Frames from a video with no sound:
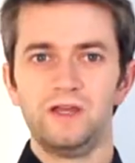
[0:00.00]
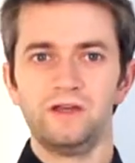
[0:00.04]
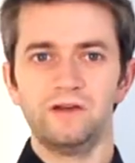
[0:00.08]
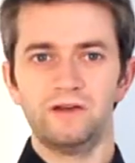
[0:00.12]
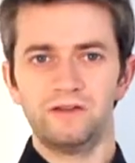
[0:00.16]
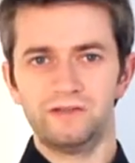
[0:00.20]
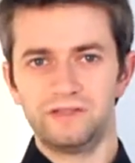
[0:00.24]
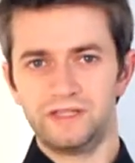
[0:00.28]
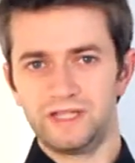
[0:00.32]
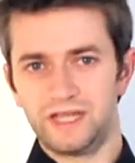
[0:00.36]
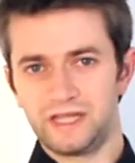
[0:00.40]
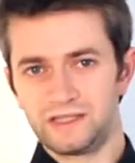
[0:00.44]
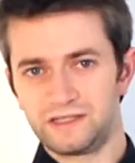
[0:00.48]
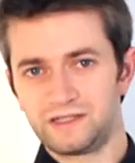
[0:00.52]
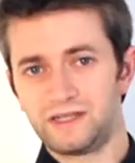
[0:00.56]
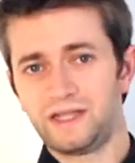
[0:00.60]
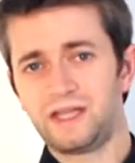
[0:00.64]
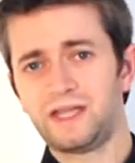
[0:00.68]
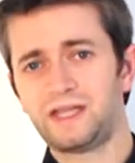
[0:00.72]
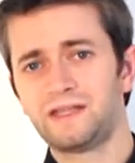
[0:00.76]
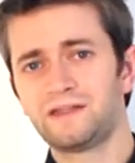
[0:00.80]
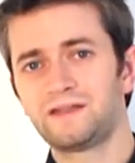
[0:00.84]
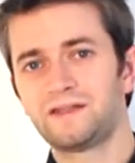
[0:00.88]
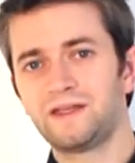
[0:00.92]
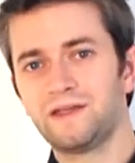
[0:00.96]
On the other
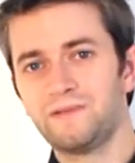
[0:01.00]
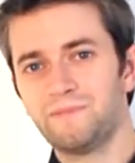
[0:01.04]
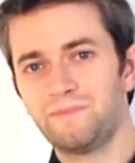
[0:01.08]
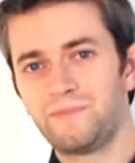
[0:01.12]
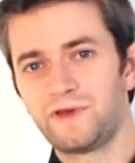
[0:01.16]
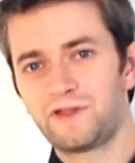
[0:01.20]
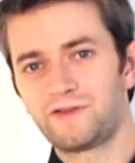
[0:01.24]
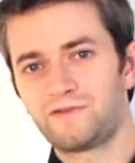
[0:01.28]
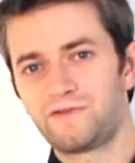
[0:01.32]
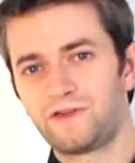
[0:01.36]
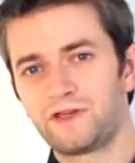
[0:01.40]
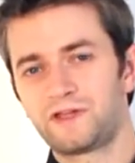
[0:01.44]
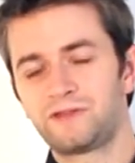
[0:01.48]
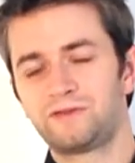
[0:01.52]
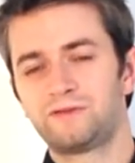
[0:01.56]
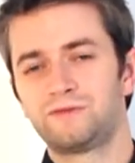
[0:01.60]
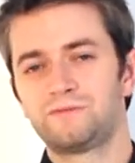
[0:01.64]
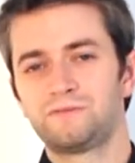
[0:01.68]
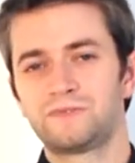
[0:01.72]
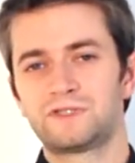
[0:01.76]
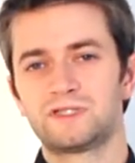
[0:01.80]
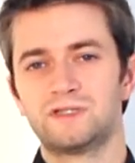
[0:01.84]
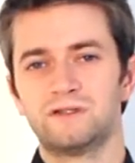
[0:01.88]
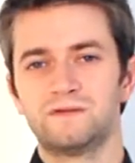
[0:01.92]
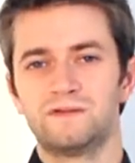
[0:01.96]
hand,
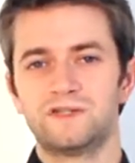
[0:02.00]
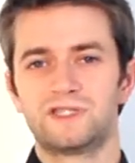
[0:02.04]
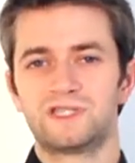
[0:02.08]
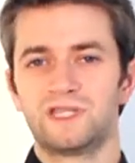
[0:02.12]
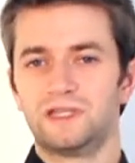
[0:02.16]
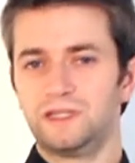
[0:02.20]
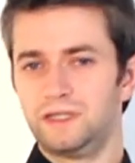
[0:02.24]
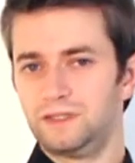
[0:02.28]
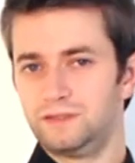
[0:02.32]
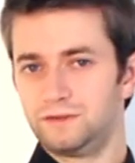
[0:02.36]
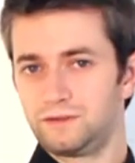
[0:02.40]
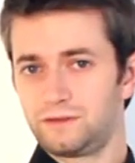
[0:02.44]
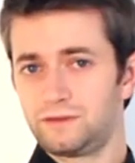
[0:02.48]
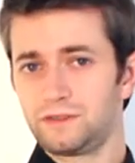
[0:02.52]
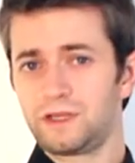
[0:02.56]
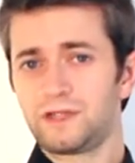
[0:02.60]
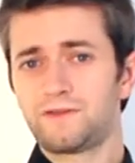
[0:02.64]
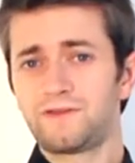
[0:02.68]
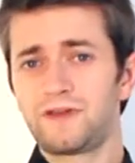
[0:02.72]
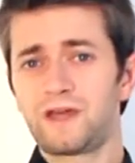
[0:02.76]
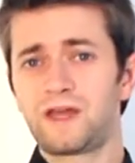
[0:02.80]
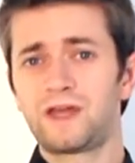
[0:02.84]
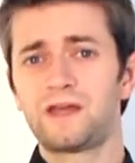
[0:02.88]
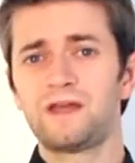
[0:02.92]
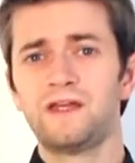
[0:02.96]
imperfectum, slovesa
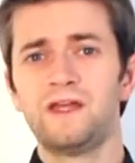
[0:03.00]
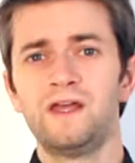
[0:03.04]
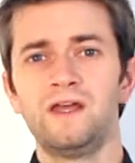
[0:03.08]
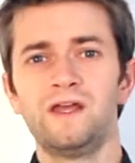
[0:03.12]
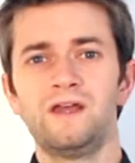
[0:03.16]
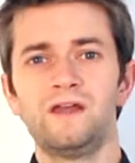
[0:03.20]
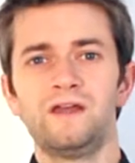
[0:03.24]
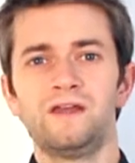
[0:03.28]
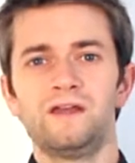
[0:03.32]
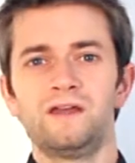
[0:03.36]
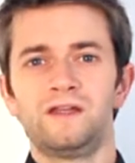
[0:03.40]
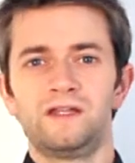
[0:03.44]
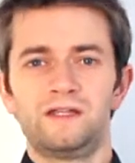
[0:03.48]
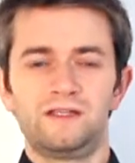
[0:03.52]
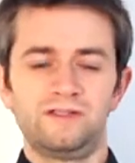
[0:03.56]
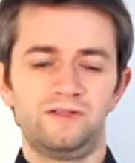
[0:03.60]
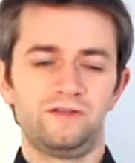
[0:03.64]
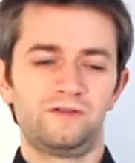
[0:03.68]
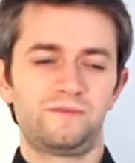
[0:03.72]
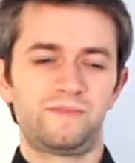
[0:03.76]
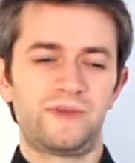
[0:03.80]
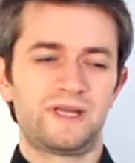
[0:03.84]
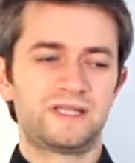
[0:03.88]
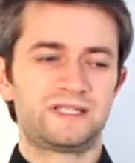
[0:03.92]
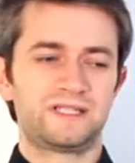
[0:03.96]
nedokonavá,
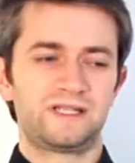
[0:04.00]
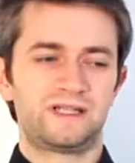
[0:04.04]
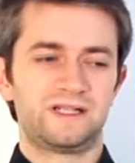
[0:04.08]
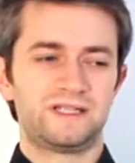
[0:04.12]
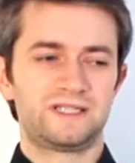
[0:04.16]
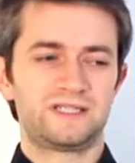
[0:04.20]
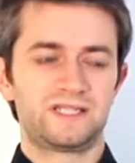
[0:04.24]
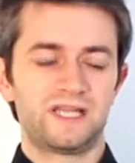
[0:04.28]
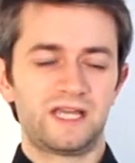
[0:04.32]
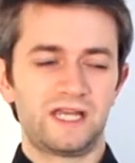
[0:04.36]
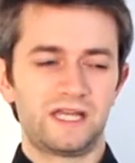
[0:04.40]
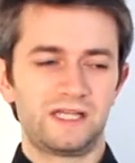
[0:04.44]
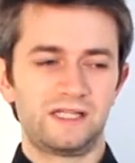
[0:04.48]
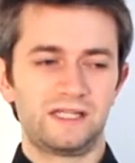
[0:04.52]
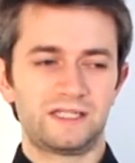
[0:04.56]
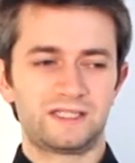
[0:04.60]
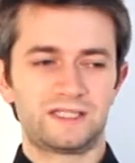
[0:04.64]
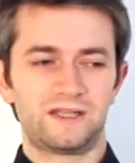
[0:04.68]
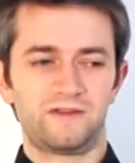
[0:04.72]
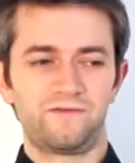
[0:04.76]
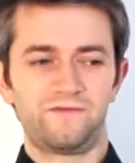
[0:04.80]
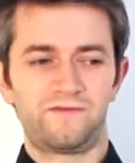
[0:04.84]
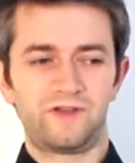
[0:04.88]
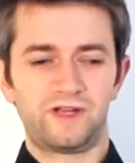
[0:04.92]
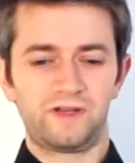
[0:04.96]
you're basically saying that
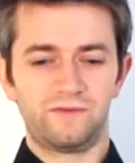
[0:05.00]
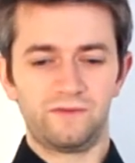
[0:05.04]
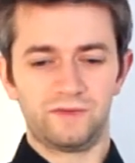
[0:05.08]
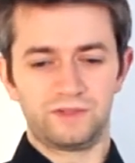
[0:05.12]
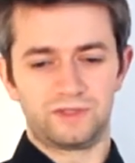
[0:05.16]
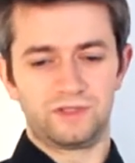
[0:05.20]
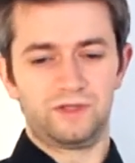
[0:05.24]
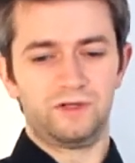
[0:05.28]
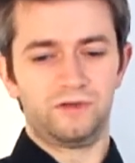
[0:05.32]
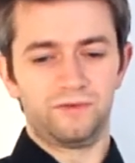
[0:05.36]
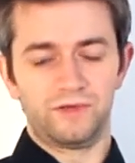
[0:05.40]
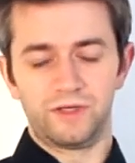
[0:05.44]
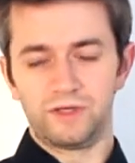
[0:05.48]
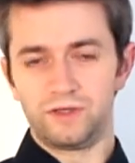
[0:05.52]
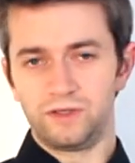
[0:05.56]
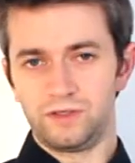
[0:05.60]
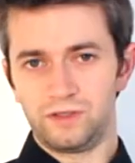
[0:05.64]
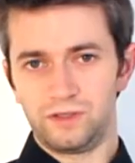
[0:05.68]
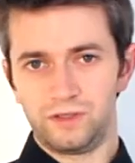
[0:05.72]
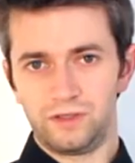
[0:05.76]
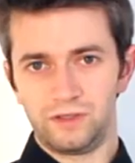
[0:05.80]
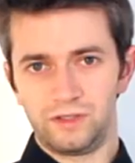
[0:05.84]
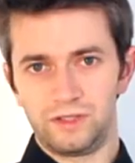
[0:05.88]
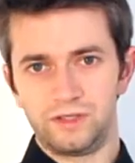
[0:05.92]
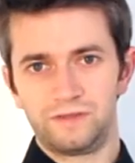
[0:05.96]
something was going
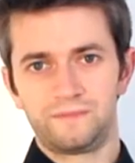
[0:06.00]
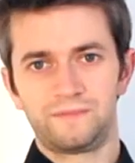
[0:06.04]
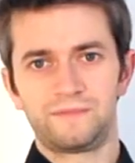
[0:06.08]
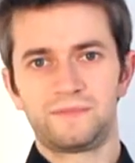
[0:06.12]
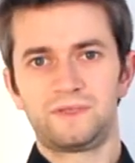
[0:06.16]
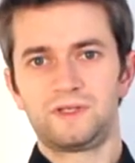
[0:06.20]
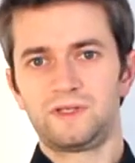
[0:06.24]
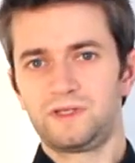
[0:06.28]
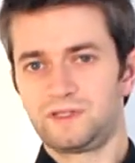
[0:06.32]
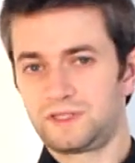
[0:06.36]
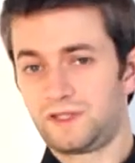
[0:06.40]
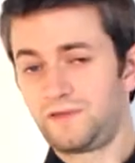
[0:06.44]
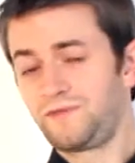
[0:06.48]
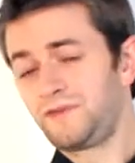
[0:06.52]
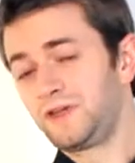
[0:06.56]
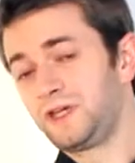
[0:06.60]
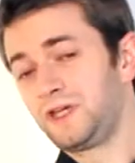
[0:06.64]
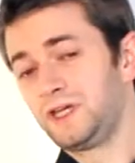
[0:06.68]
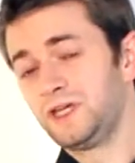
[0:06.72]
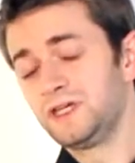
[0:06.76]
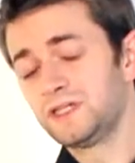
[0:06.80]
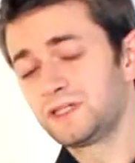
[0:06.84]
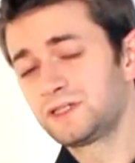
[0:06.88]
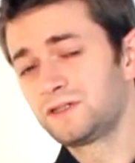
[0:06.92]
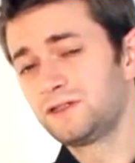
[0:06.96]
on, something
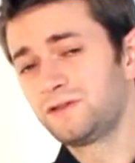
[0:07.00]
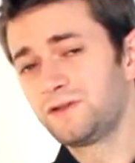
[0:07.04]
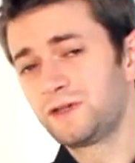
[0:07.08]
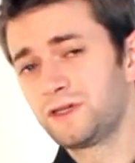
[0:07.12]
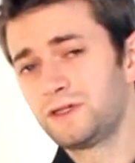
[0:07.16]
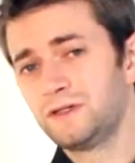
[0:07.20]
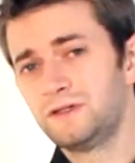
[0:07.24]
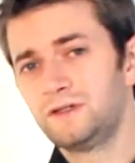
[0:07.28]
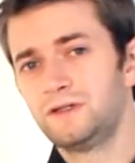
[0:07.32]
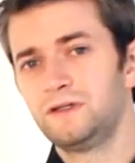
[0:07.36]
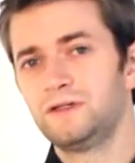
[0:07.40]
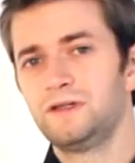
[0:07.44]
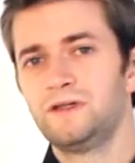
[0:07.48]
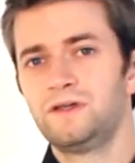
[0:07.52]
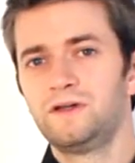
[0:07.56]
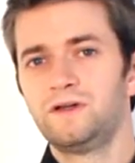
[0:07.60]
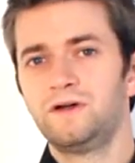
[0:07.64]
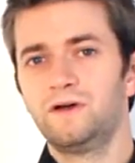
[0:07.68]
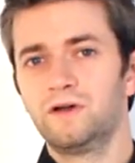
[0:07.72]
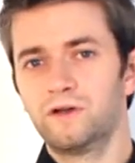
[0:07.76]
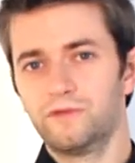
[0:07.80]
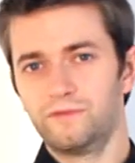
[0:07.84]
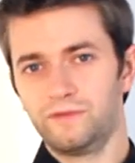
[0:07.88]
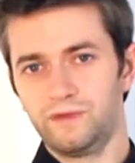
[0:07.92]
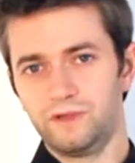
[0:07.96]
is going on
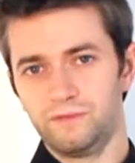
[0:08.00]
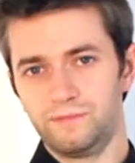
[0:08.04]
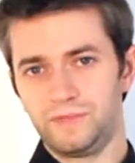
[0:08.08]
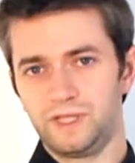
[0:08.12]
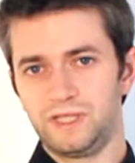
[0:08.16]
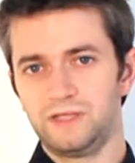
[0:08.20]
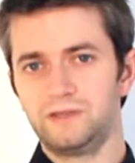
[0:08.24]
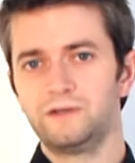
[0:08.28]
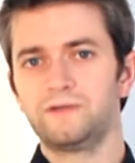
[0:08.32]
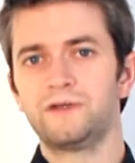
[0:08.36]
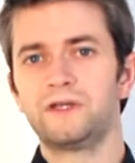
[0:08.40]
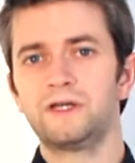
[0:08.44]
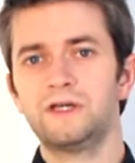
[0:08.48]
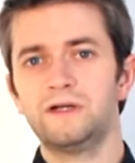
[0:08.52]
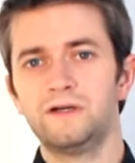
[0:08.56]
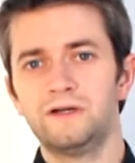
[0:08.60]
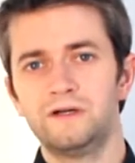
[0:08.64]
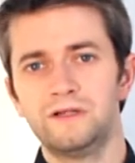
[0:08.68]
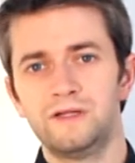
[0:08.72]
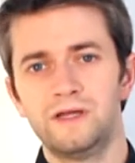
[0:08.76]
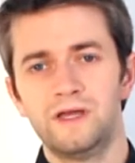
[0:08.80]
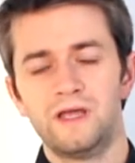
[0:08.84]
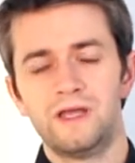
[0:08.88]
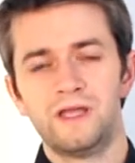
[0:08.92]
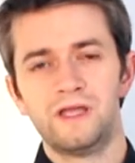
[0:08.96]
or will be going
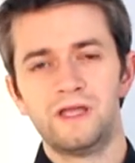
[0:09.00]
on,